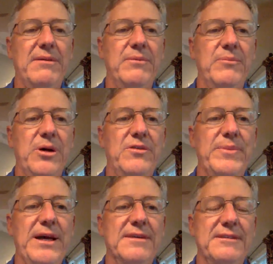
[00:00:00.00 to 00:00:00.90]
both
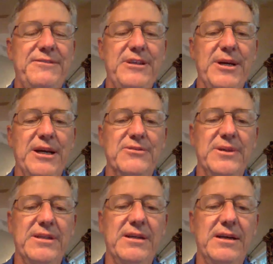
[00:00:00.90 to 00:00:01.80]
males and females,
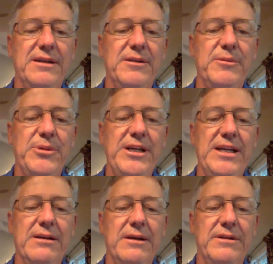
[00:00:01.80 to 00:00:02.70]
when they're on the
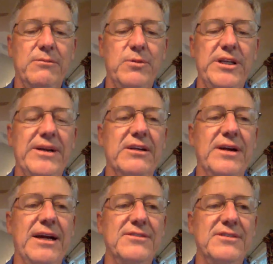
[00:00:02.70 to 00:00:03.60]
wintering
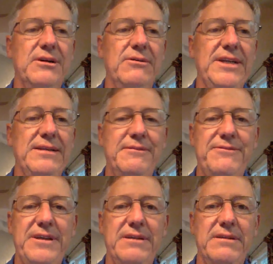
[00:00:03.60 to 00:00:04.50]
grounds, only need to
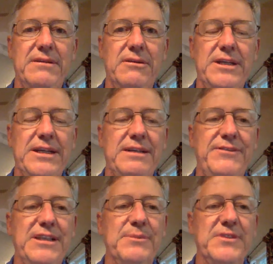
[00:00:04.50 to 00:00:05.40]

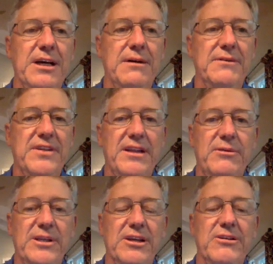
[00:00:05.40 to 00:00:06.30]
feed themselves. So they
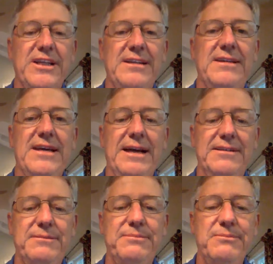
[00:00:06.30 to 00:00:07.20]
really only need to
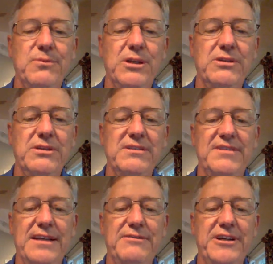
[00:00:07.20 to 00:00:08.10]
catch one
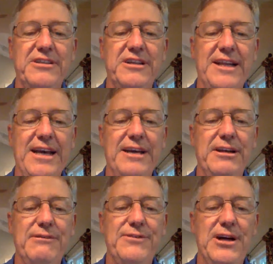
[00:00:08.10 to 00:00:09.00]
good-sized fish a day, and
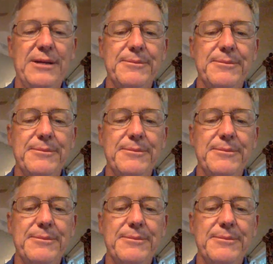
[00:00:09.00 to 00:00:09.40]
they're fine.